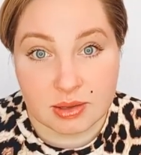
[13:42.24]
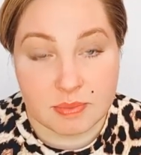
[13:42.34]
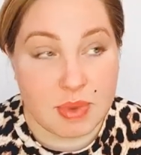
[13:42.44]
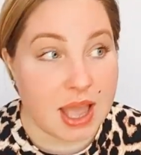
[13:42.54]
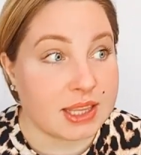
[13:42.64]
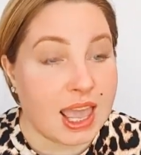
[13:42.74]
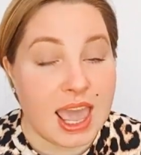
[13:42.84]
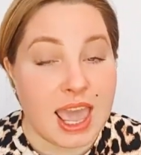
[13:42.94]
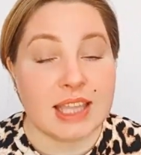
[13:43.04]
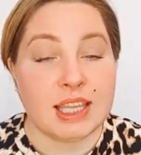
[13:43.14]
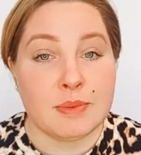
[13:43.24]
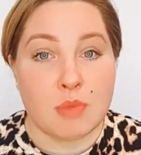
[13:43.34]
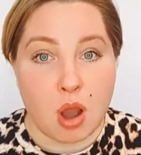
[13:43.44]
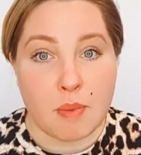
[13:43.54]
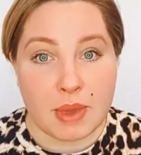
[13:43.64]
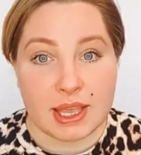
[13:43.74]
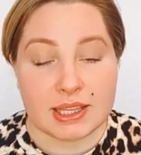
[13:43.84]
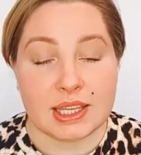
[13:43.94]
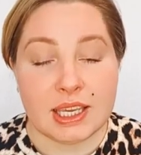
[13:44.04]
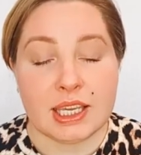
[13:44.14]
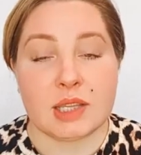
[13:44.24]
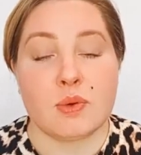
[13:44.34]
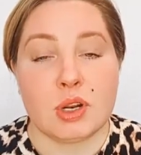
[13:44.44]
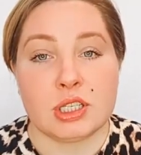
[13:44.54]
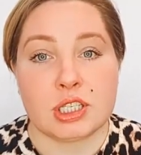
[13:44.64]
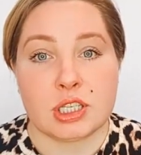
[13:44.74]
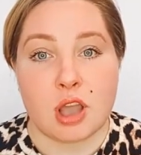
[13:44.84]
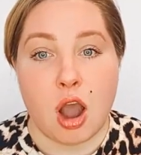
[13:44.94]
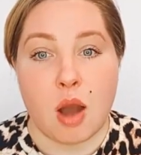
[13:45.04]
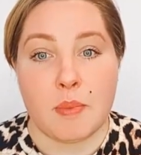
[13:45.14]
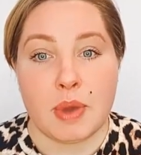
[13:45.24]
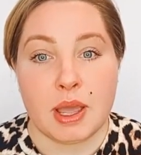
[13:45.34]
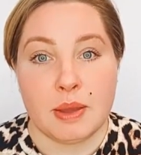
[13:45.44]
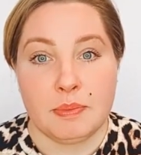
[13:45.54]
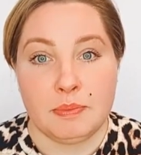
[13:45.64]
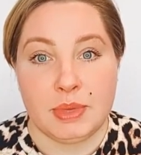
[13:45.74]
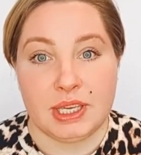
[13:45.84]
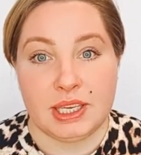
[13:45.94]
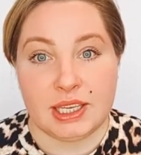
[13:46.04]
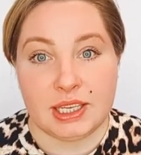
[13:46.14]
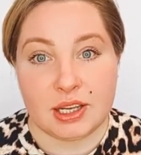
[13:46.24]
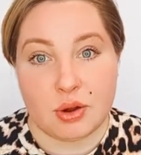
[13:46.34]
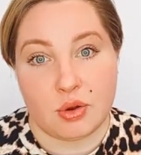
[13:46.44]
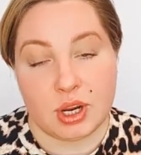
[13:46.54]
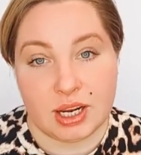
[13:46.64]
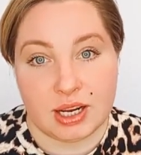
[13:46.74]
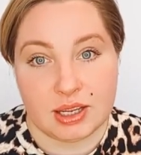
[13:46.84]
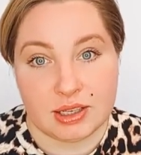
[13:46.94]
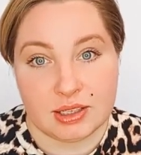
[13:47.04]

but any moment it will stop being real.